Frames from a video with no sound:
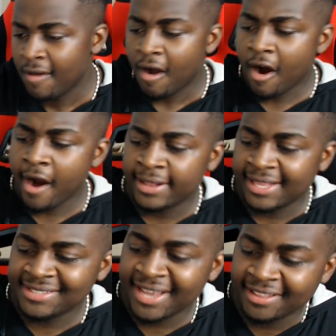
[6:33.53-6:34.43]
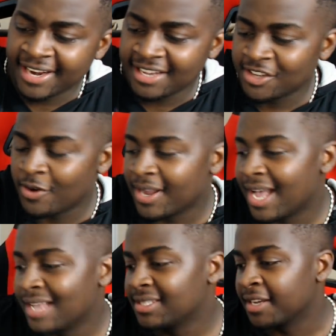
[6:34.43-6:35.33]
All right, that's the end of that song,
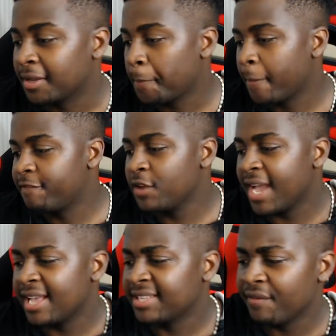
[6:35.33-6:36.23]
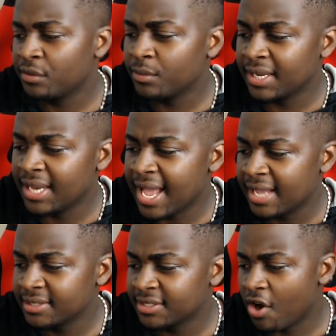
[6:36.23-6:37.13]
guys. Look, if you guys haven't
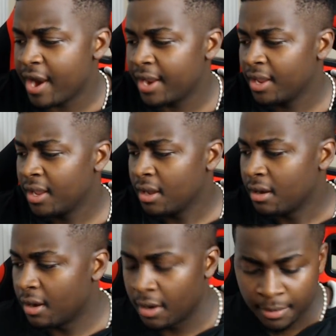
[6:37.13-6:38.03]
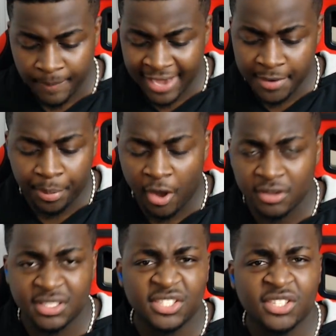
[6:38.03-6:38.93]
realized, all right, I didn't
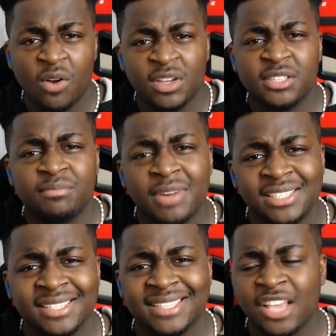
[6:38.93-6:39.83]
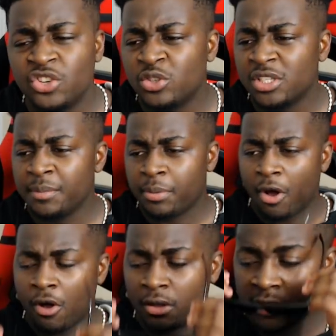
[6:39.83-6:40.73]
pause this song as much as I usually
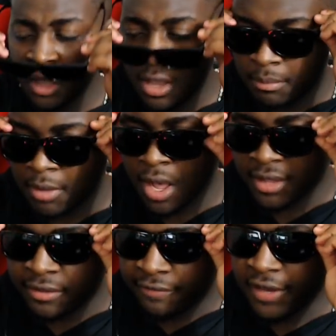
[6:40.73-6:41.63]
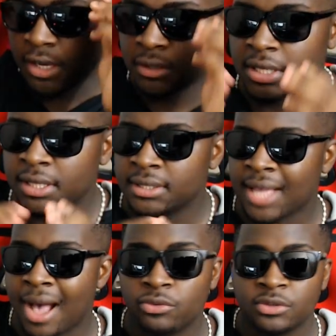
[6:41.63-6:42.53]
pause my other videos because
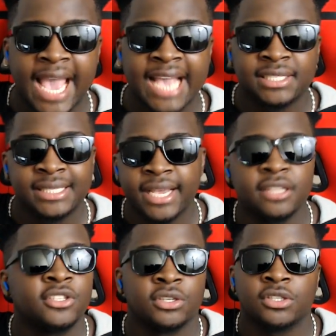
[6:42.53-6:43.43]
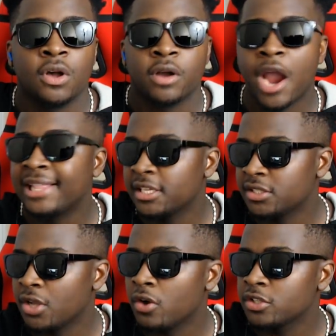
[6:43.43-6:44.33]
I was actually into the song. All right, this
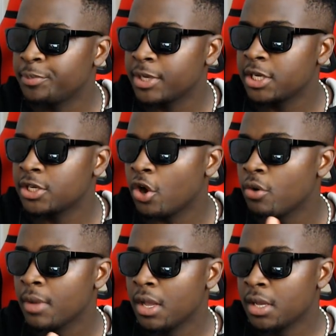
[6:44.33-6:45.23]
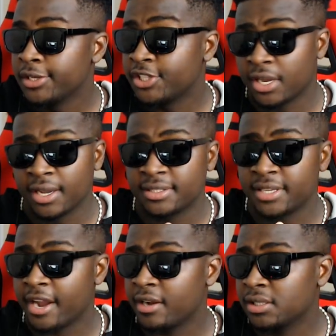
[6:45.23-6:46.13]
song is pretty dope. Shout out to
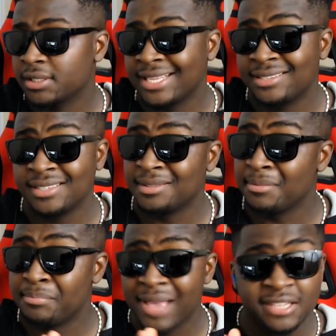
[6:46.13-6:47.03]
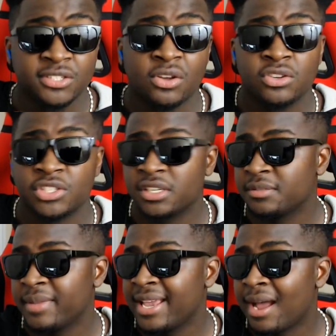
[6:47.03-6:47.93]
Erika. This is the best song she has
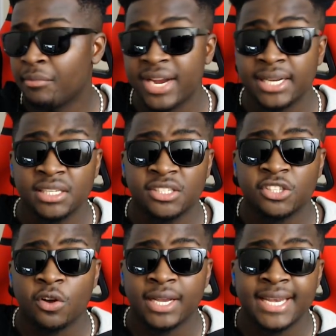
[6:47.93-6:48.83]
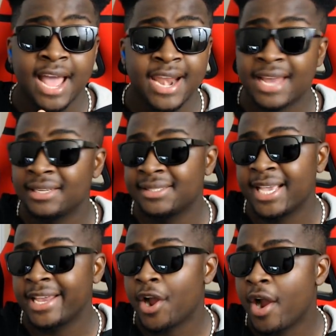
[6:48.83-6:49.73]
made. I'm rating this song a 9 out of
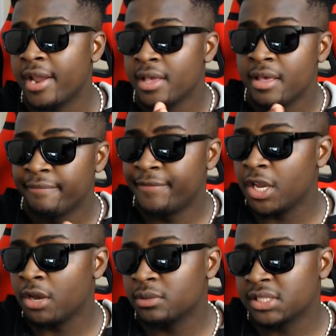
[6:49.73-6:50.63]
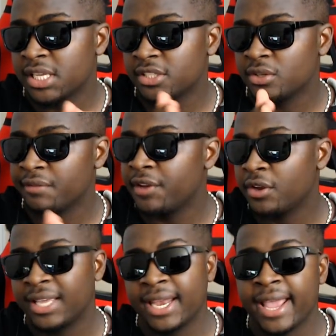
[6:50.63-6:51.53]
10, all right? Video was lit, too. The video
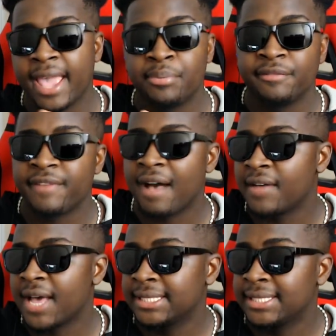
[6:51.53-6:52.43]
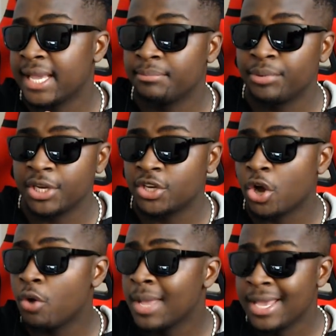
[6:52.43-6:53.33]
get an 8.5 out of 10. Pretty
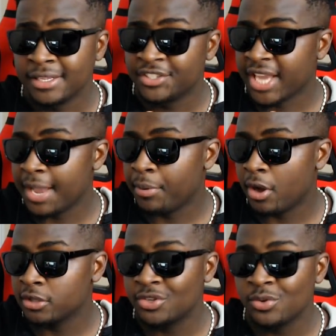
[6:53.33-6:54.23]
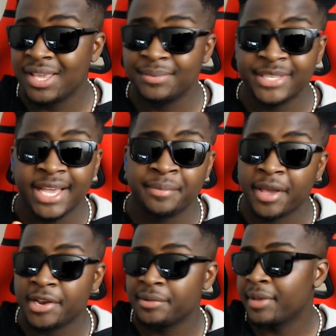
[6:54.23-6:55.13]
dope. Jake Paul, too, keeps getting
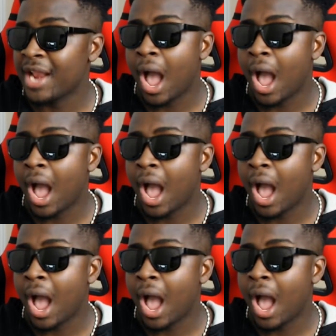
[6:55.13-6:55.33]
better and better.